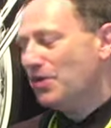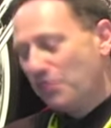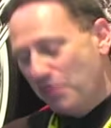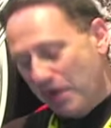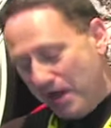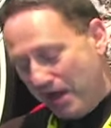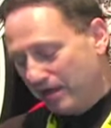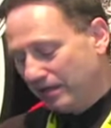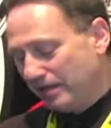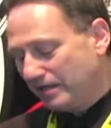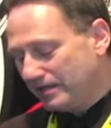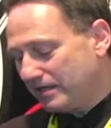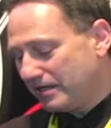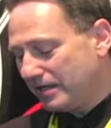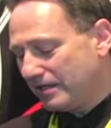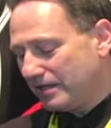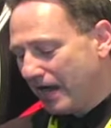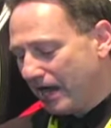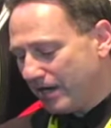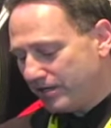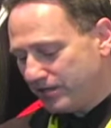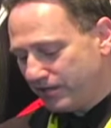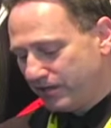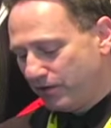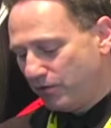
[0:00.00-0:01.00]
Well, this is
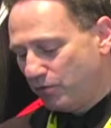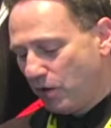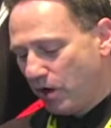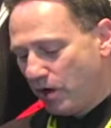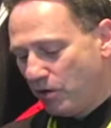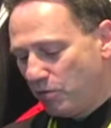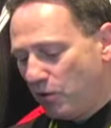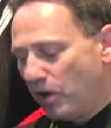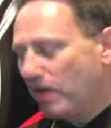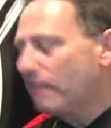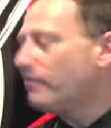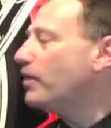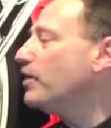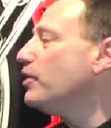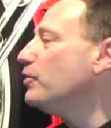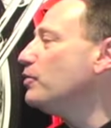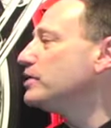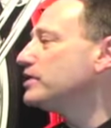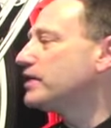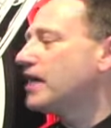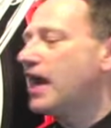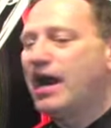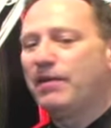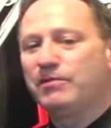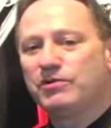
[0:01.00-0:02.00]
attached to one of our
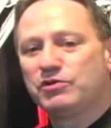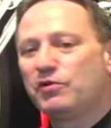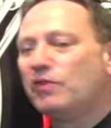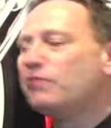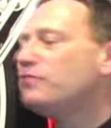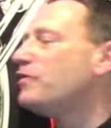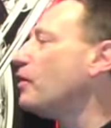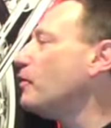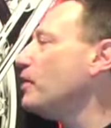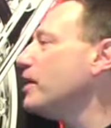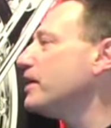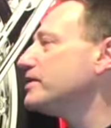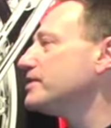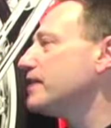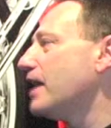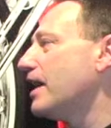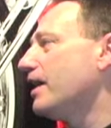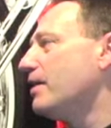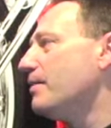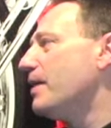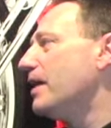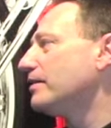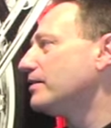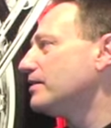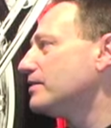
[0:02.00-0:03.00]
newest cameras. We're very excited
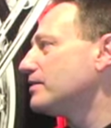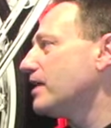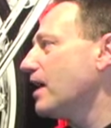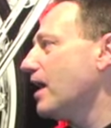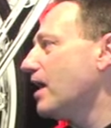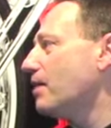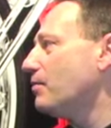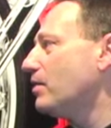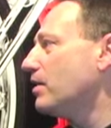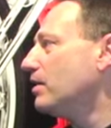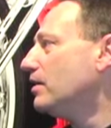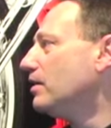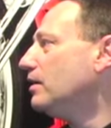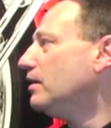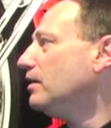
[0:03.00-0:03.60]
about this camera.